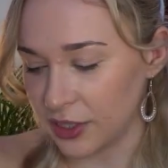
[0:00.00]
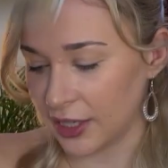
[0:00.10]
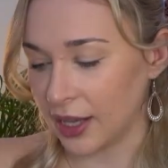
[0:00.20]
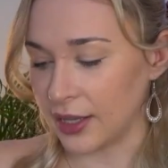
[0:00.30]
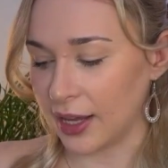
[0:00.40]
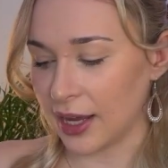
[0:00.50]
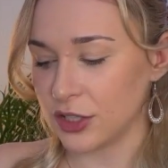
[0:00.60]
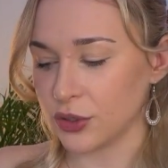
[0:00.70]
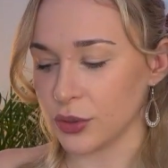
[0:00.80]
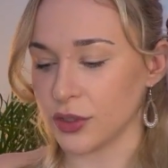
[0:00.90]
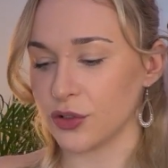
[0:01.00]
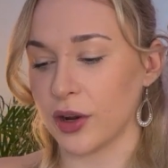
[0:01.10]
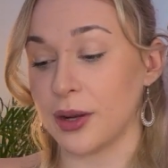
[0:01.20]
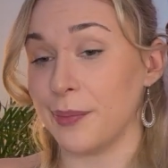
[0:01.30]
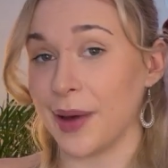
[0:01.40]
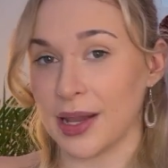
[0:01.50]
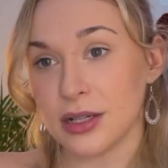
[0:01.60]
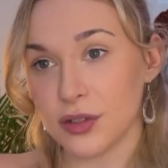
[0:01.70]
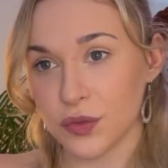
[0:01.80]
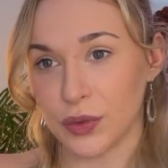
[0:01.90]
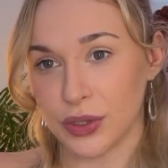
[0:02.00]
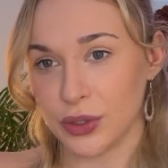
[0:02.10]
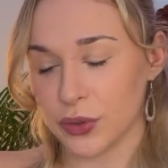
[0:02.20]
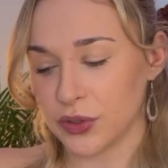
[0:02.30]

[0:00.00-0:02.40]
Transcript: again, the angels are trying to balance for you.